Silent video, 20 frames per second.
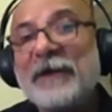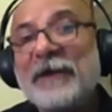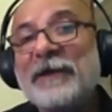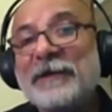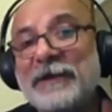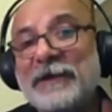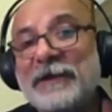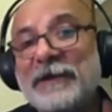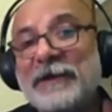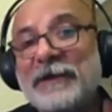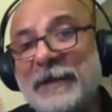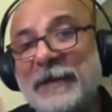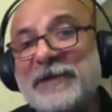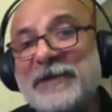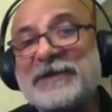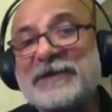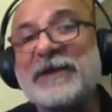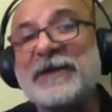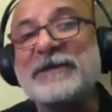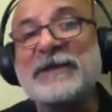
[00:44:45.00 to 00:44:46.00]
the image
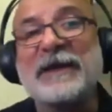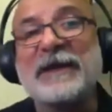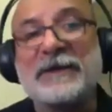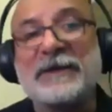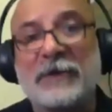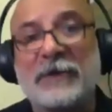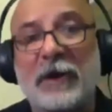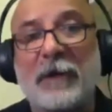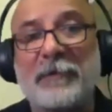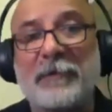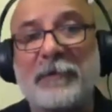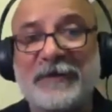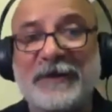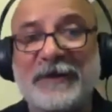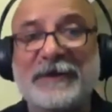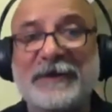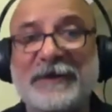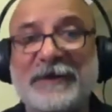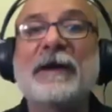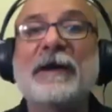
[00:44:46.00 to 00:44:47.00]
doesn't get
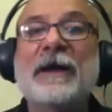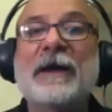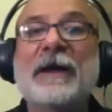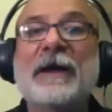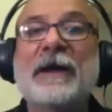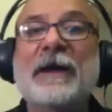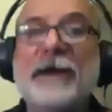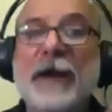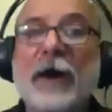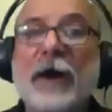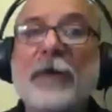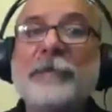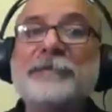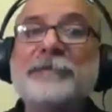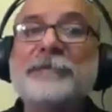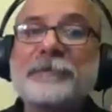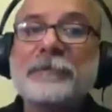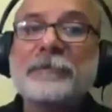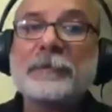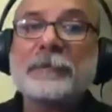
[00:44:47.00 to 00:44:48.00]
obliterated. Now,
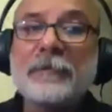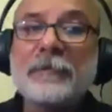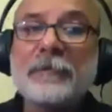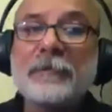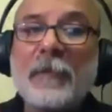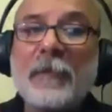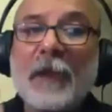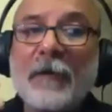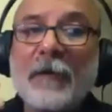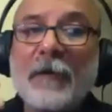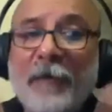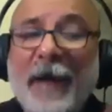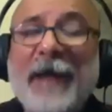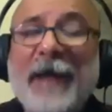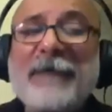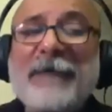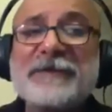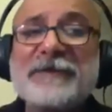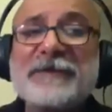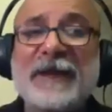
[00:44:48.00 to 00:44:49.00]
why
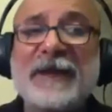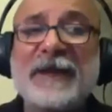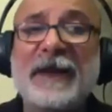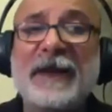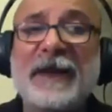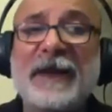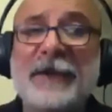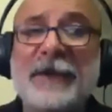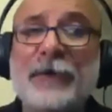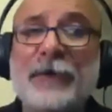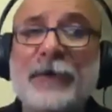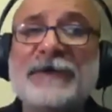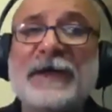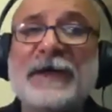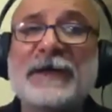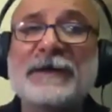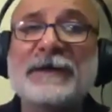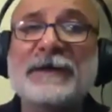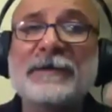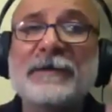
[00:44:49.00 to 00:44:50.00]
I was telling you is
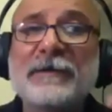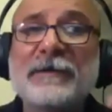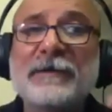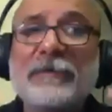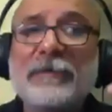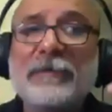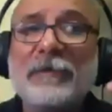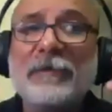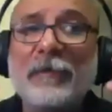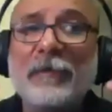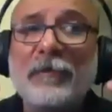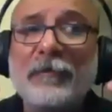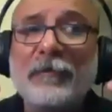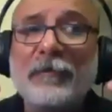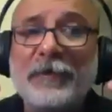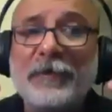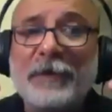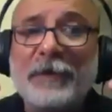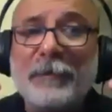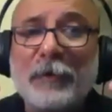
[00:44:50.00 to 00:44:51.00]
that
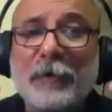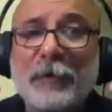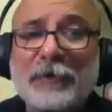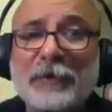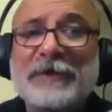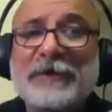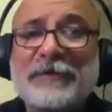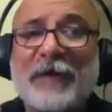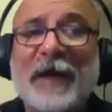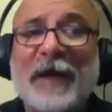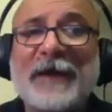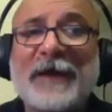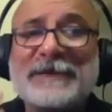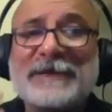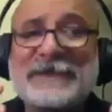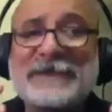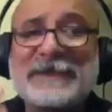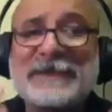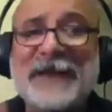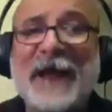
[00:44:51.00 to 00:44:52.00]
we mostly try
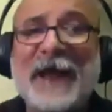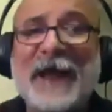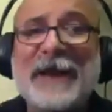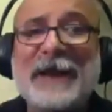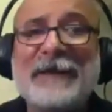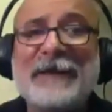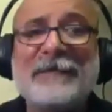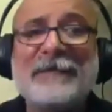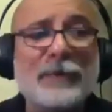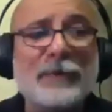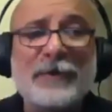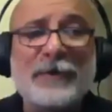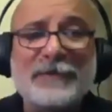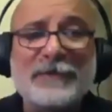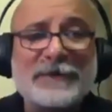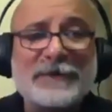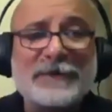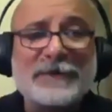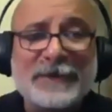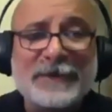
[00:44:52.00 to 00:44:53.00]
standing. We don't
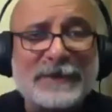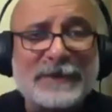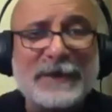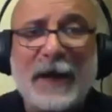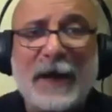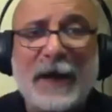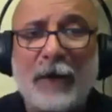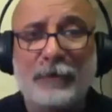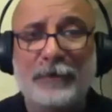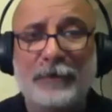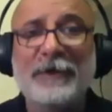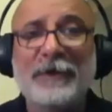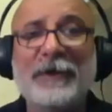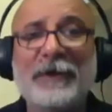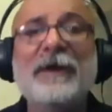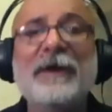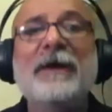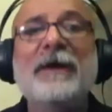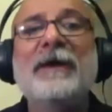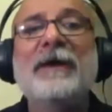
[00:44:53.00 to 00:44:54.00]
even sit down.
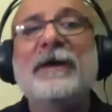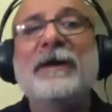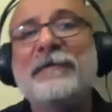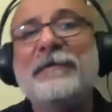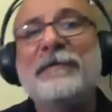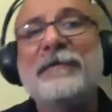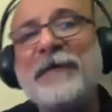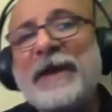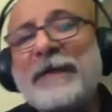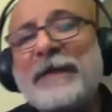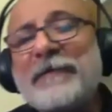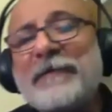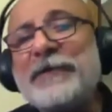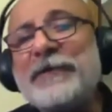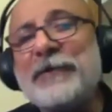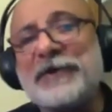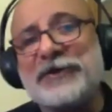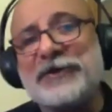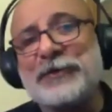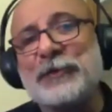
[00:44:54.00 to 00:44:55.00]
Whenever
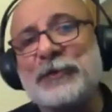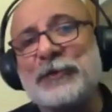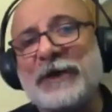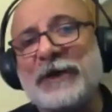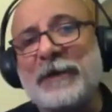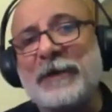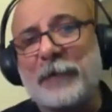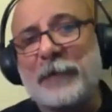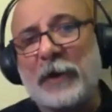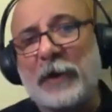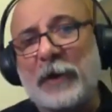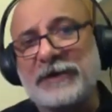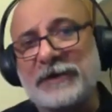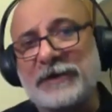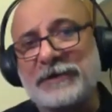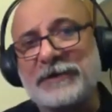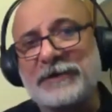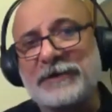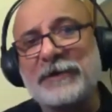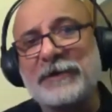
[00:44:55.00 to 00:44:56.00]
you are shooting a
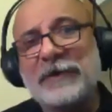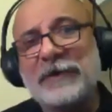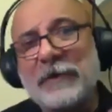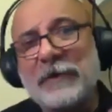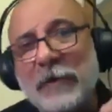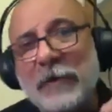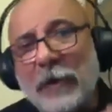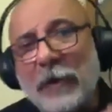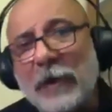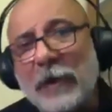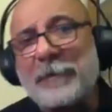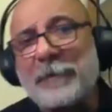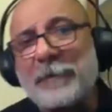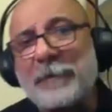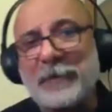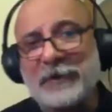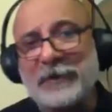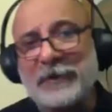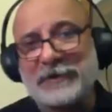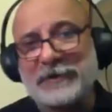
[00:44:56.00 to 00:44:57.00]
project or a
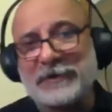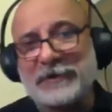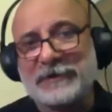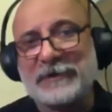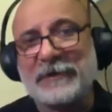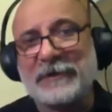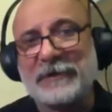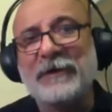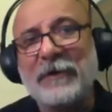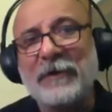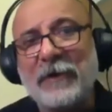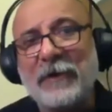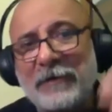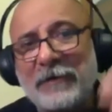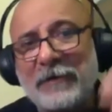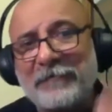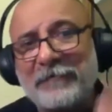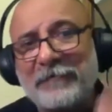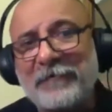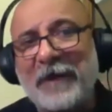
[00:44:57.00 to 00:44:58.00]
person
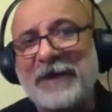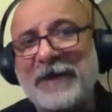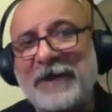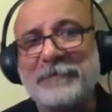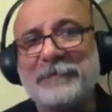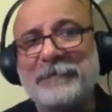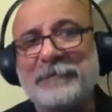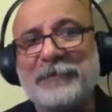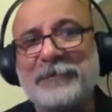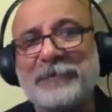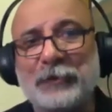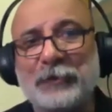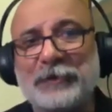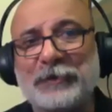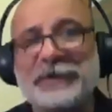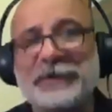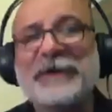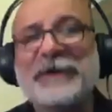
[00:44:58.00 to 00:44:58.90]
or a fashion shoot,